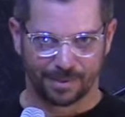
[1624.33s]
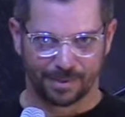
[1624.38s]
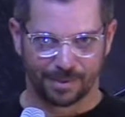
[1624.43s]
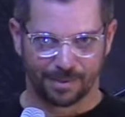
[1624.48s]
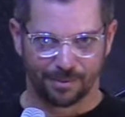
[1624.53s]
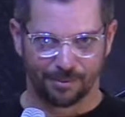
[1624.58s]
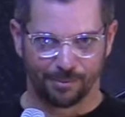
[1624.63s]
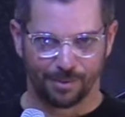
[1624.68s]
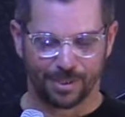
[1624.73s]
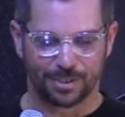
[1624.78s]

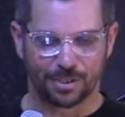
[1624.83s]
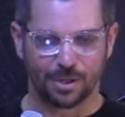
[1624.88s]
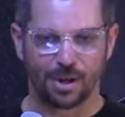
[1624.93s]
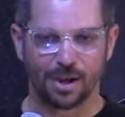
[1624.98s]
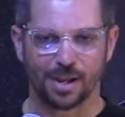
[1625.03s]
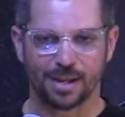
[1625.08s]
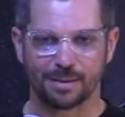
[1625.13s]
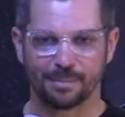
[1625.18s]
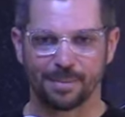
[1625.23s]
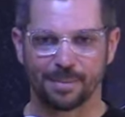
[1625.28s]
We
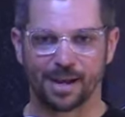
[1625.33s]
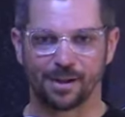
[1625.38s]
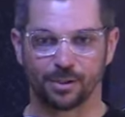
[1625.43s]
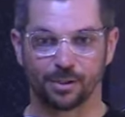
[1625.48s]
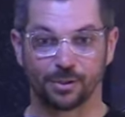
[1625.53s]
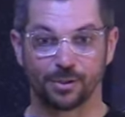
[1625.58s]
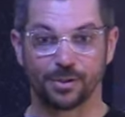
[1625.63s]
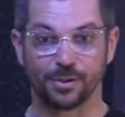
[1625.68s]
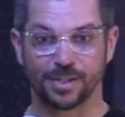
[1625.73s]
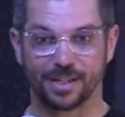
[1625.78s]
talk about
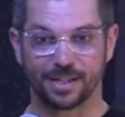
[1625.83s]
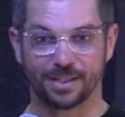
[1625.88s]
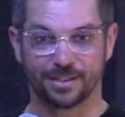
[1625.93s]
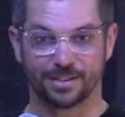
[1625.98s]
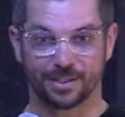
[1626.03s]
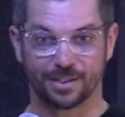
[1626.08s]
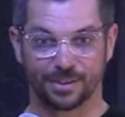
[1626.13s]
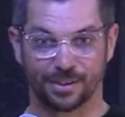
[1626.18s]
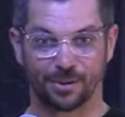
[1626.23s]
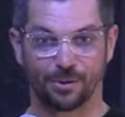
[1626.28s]
looking
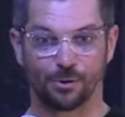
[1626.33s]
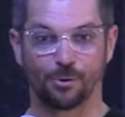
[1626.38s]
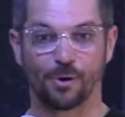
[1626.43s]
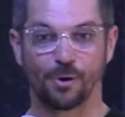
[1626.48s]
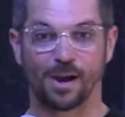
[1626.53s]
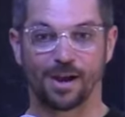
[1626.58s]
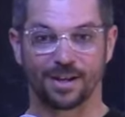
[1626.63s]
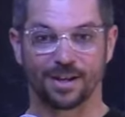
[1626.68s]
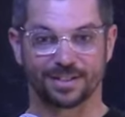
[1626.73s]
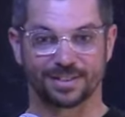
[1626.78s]
to the
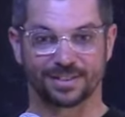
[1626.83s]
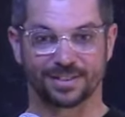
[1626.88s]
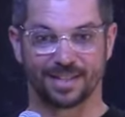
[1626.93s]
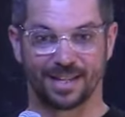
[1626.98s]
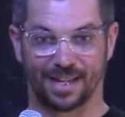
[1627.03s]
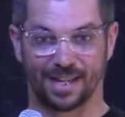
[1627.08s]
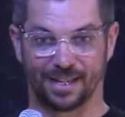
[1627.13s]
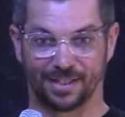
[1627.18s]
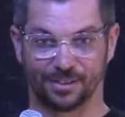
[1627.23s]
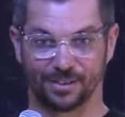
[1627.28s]
cross,
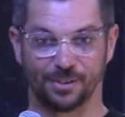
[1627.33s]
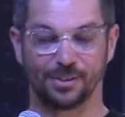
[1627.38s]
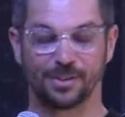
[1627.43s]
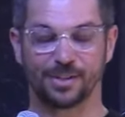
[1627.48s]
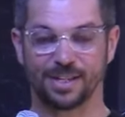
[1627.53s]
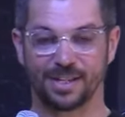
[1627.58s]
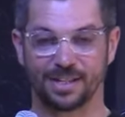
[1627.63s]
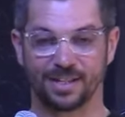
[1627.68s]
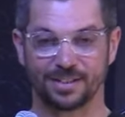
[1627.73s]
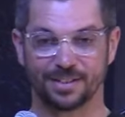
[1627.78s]
and
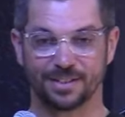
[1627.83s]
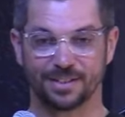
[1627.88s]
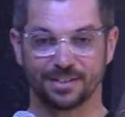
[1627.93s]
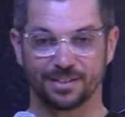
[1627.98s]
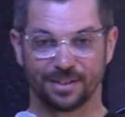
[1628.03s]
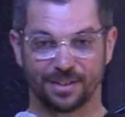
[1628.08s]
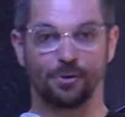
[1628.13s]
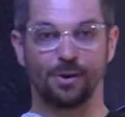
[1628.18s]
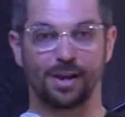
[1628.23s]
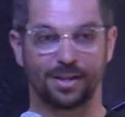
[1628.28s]
looking to the
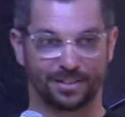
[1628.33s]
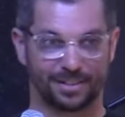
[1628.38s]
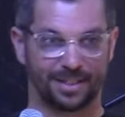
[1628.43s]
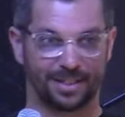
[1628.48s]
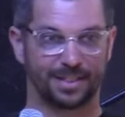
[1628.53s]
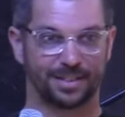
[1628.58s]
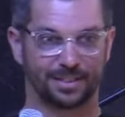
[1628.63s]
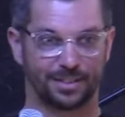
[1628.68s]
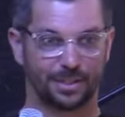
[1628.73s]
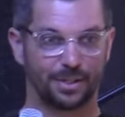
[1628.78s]
cross
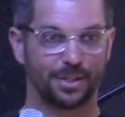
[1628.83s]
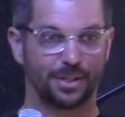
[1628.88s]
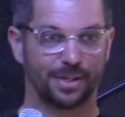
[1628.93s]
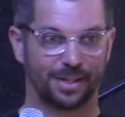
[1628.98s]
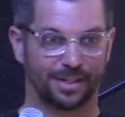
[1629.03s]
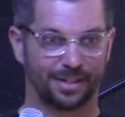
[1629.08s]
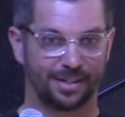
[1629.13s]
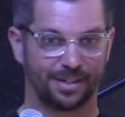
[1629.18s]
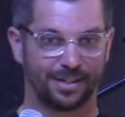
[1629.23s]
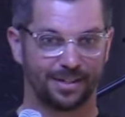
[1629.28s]
is
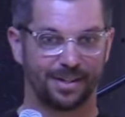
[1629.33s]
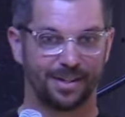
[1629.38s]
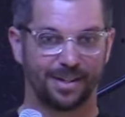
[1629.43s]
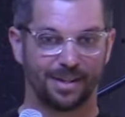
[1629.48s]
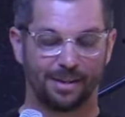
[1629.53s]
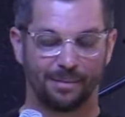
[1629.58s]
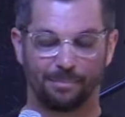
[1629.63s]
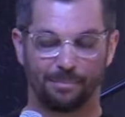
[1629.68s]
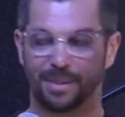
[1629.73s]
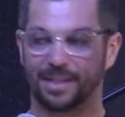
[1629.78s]
good.
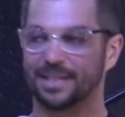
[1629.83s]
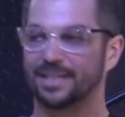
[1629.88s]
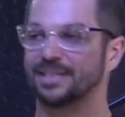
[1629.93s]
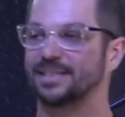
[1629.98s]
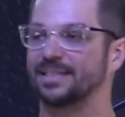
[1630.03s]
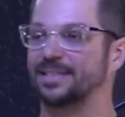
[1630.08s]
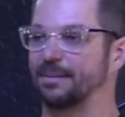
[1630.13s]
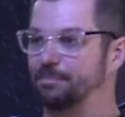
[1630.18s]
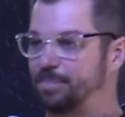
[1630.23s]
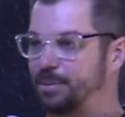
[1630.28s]
But it's
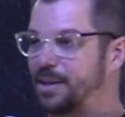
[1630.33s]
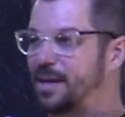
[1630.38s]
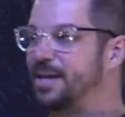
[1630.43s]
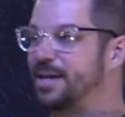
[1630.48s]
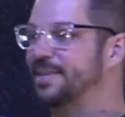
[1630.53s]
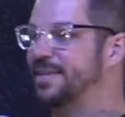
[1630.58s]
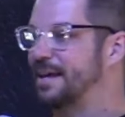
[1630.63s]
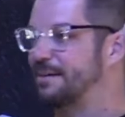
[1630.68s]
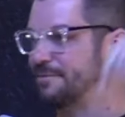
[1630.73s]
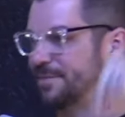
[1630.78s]
the
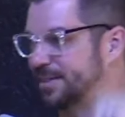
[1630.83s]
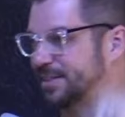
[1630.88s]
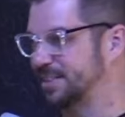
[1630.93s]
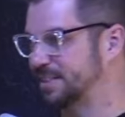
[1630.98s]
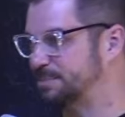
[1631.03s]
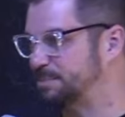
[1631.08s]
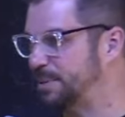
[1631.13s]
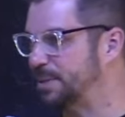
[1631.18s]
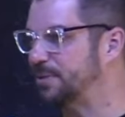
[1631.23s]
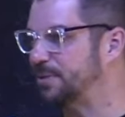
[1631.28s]
blood that was
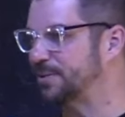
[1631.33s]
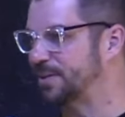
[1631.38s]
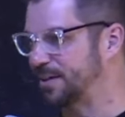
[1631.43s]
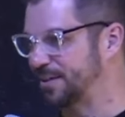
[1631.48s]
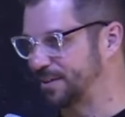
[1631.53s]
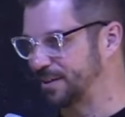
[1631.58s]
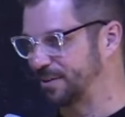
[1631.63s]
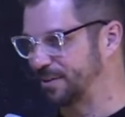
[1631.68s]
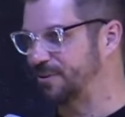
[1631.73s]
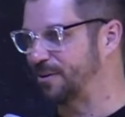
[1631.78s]
spilled
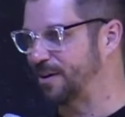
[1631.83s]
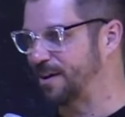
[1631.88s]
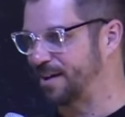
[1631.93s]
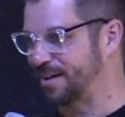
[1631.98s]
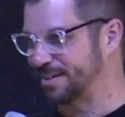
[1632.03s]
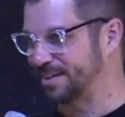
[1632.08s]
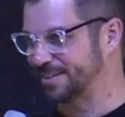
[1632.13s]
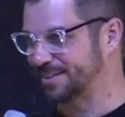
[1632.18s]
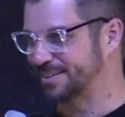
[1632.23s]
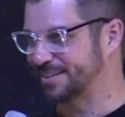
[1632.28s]
on the
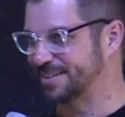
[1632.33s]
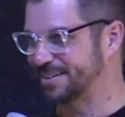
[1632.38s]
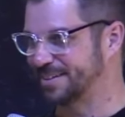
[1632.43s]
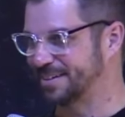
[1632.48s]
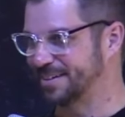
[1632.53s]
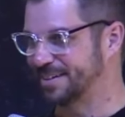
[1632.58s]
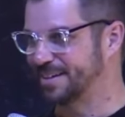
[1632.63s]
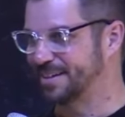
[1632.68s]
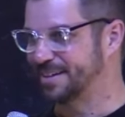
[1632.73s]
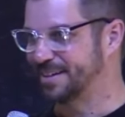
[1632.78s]
cross
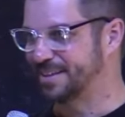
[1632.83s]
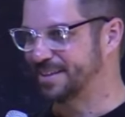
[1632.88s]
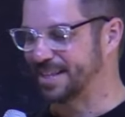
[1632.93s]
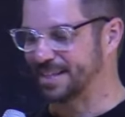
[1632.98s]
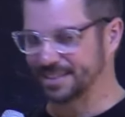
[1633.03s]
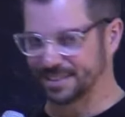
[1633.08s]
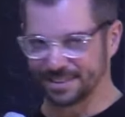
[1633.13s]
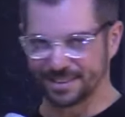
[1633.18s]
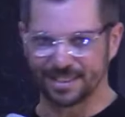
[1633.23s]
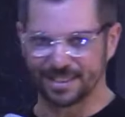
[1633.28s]
that
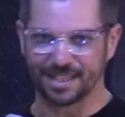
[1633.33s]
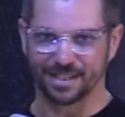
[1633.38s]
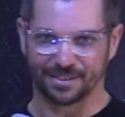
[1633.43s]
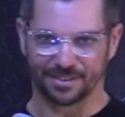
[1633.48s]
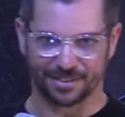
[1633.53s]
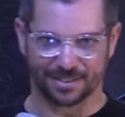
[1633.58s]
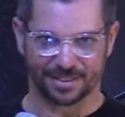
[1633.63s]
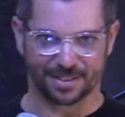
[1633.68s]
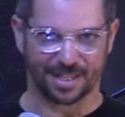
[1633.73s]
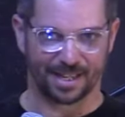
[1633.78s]

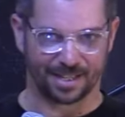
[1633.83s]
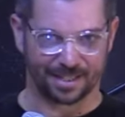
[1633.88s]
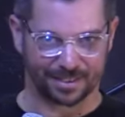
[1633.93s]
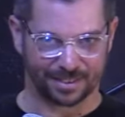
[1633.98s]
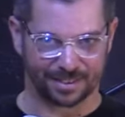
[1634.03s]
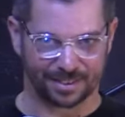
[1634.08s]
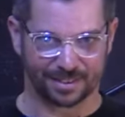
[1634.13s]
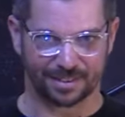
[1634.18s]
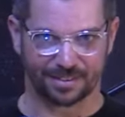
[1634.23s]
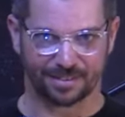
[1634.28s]
seals
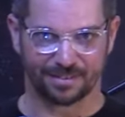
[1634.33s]
us.